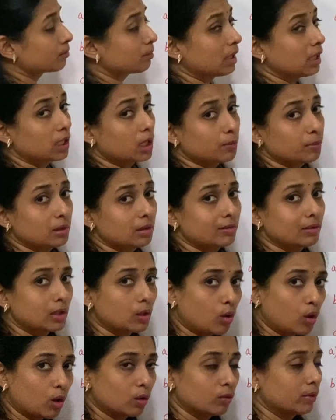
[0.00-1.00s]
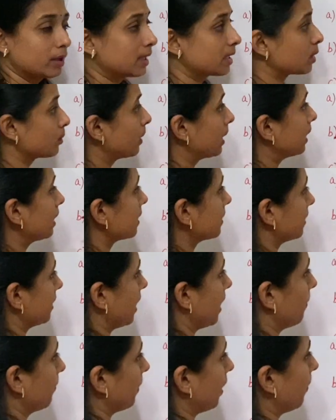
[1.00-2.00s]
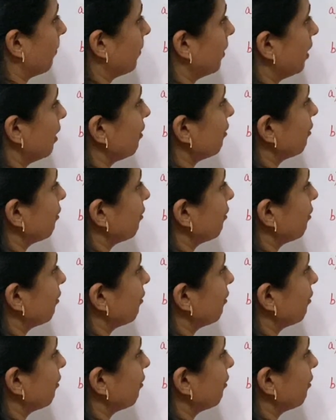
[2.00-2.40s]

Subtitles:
multiple will always be the same number,